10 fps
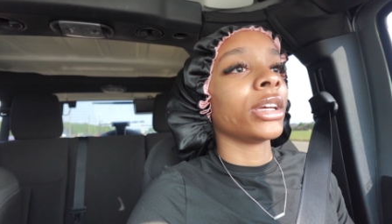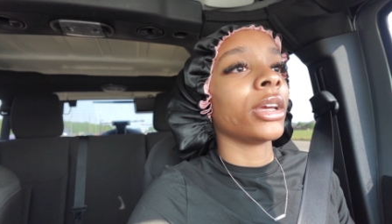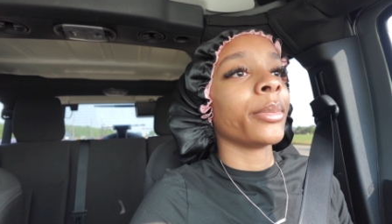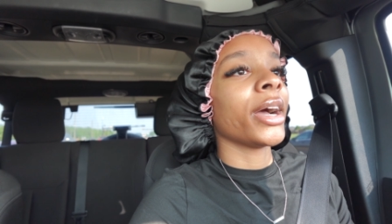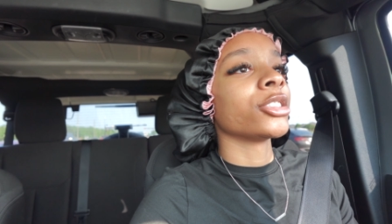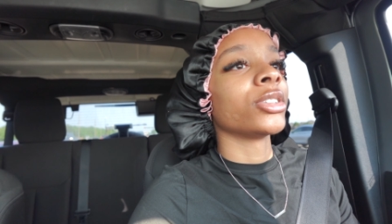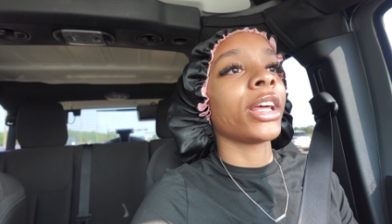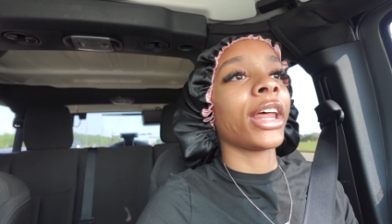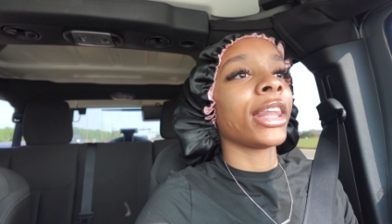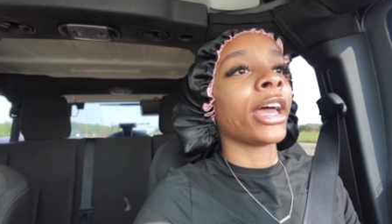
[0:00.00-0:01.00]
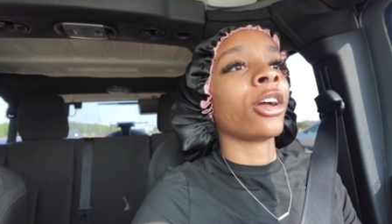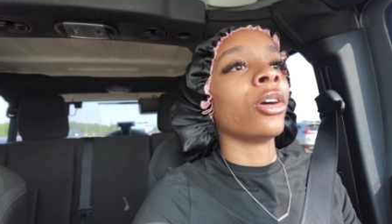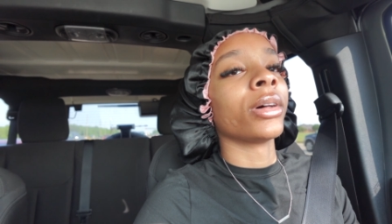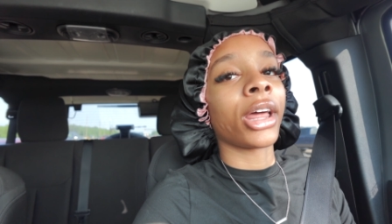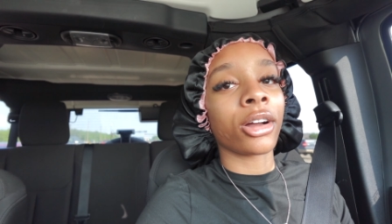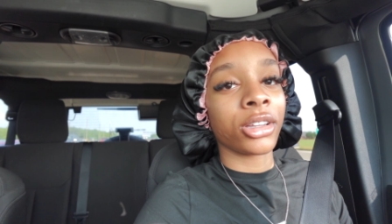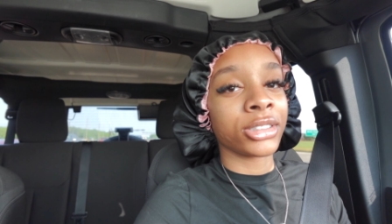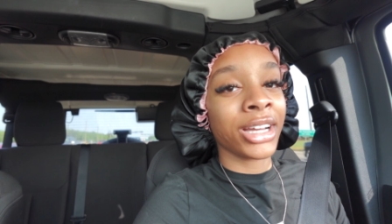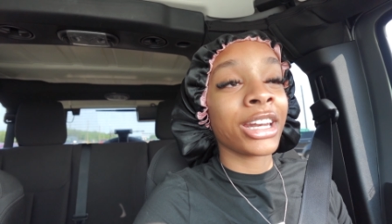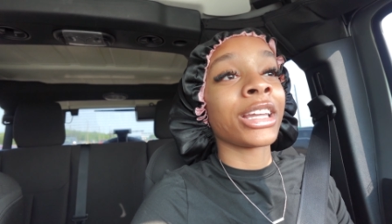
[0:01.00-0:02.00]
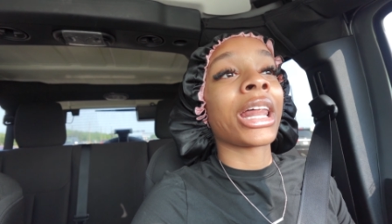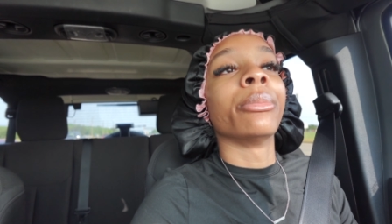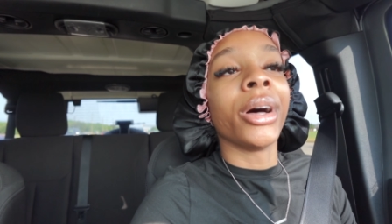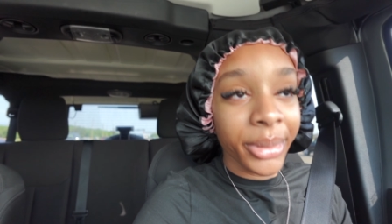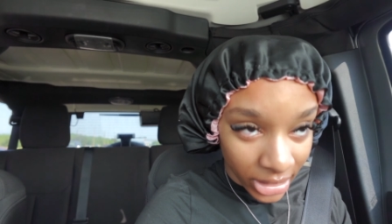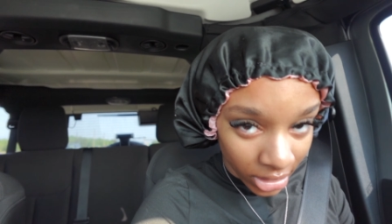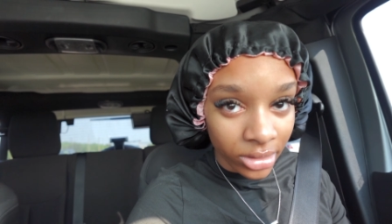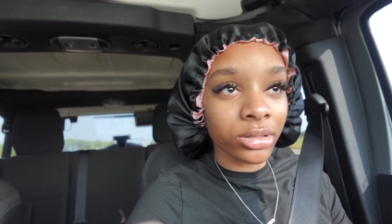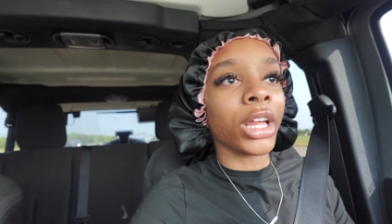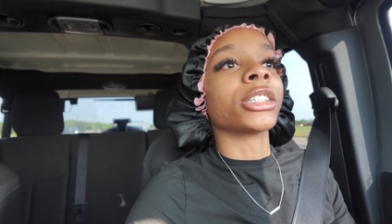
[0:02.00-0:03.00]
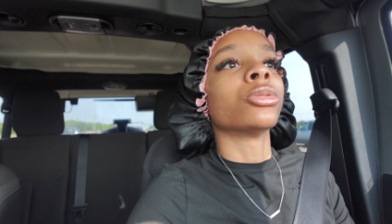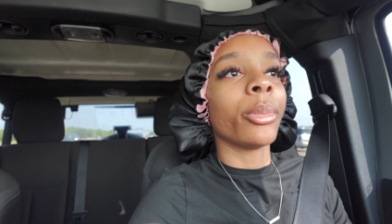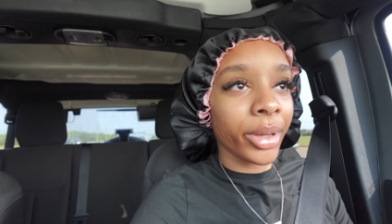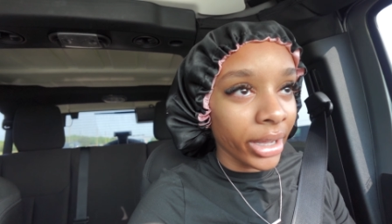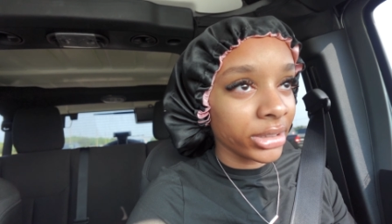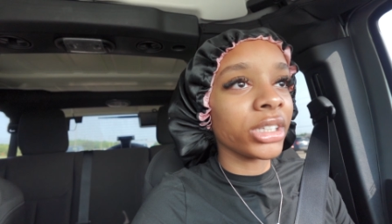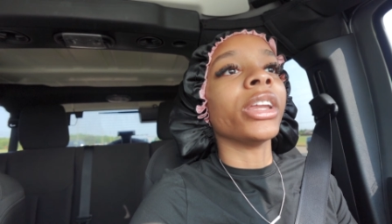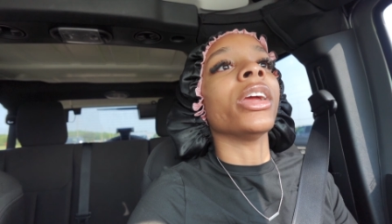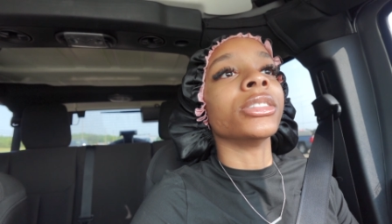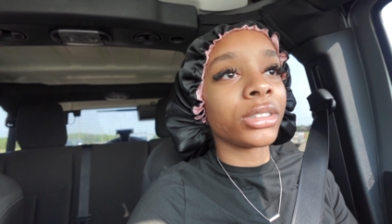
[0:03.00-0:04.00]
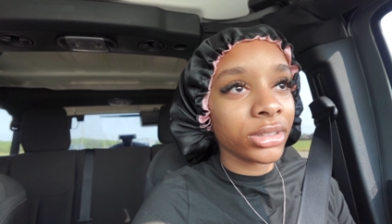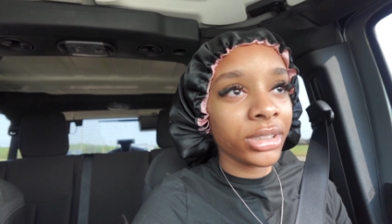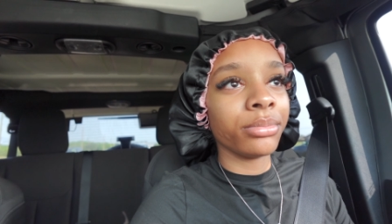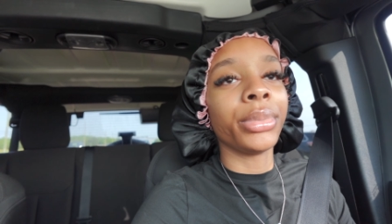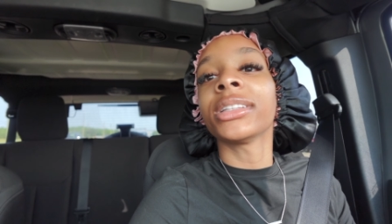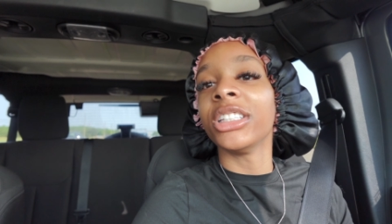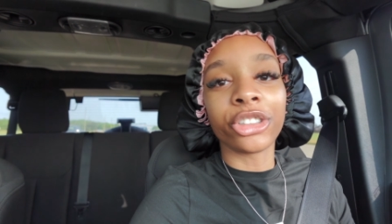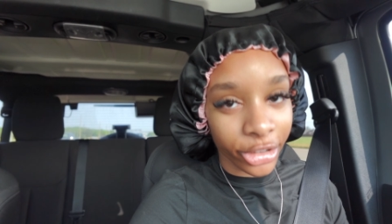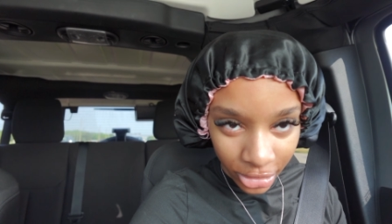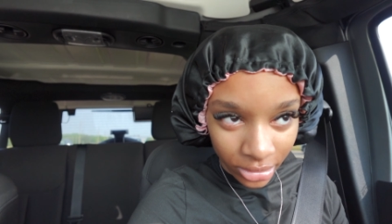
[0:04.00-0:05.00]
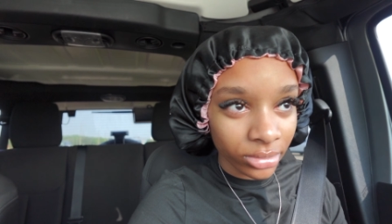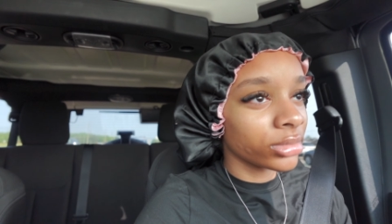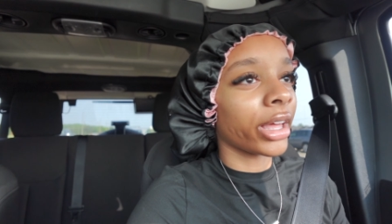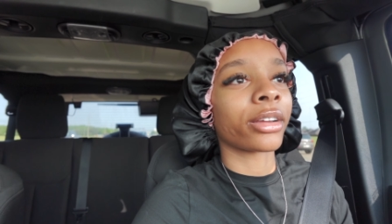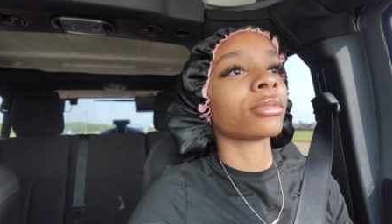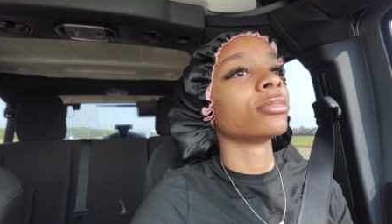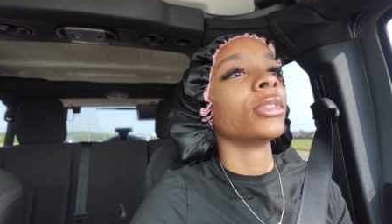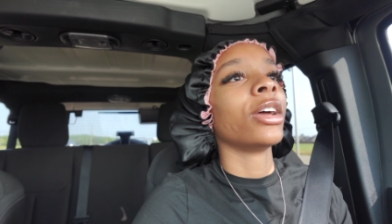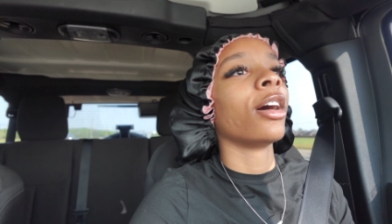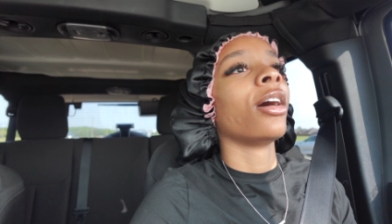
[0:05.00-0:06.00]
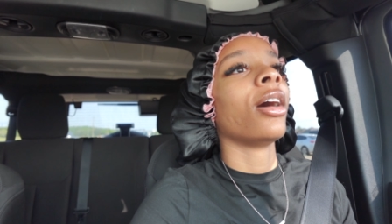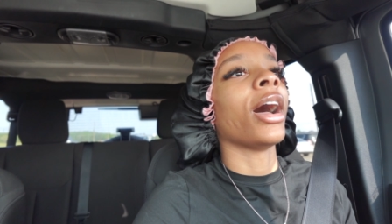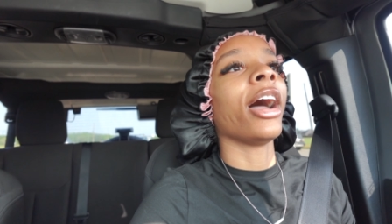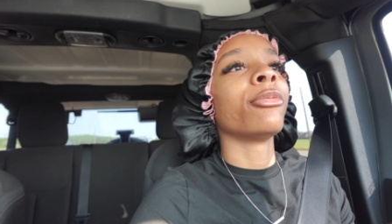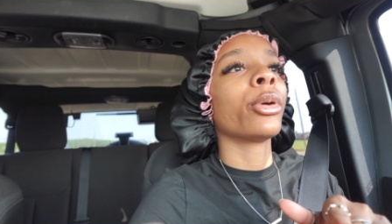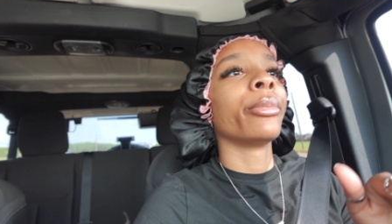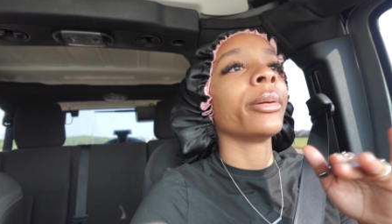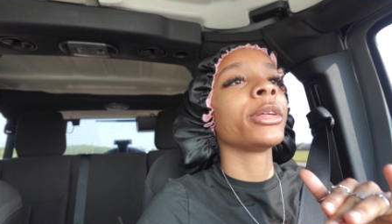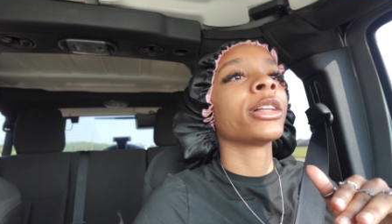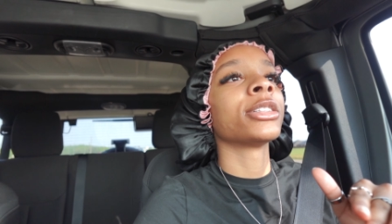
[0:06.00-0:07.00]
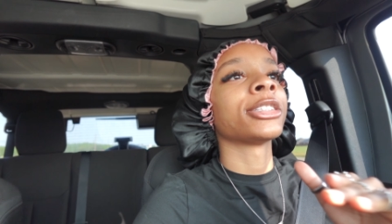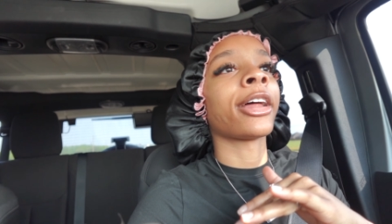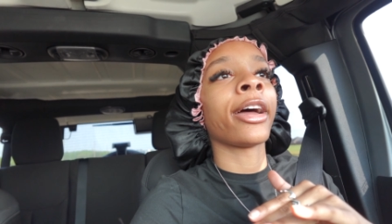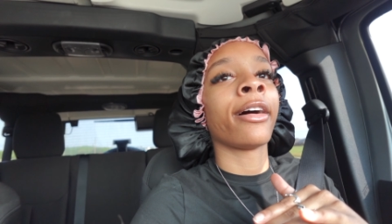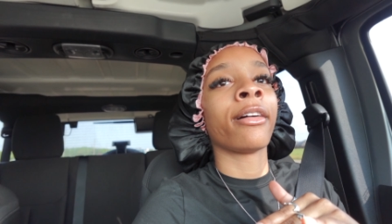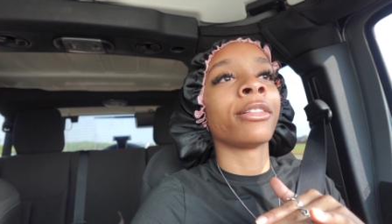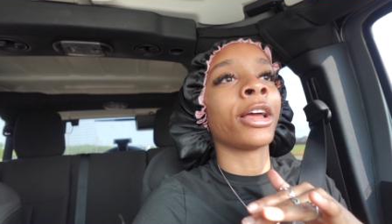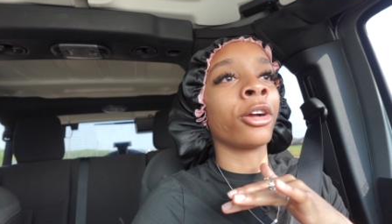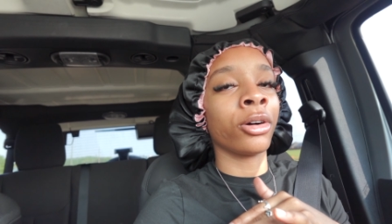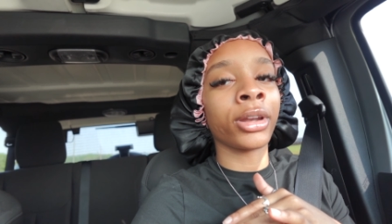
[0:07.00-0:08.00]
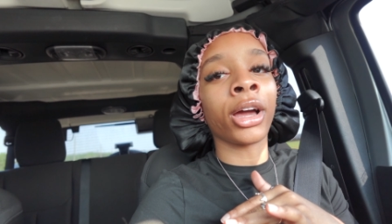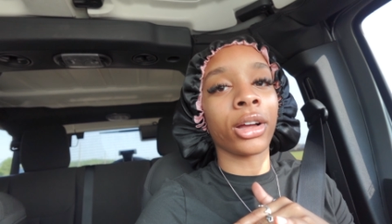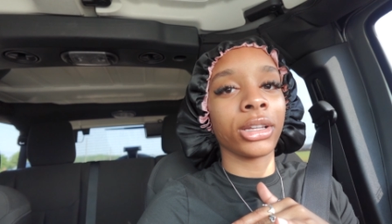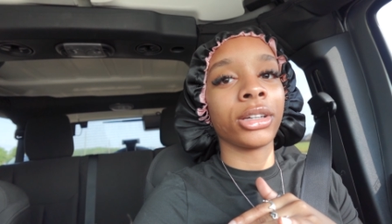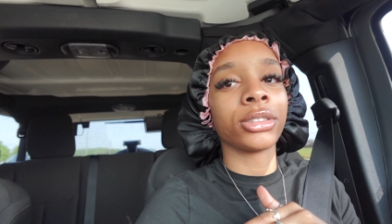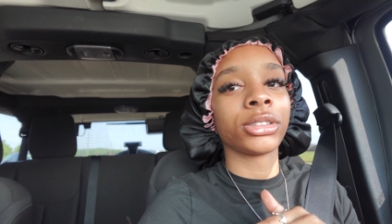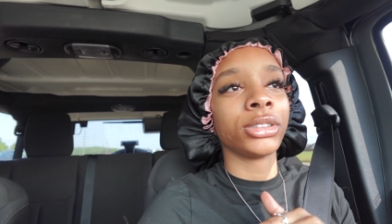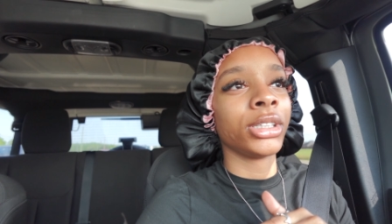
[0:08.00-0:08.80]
And mind you, they're not like going out clothes. I got a lot of bummy clothes, like sweatpants, hoodies, big t-shirts. Like, I have more bummy clothes than I have like going out clothes.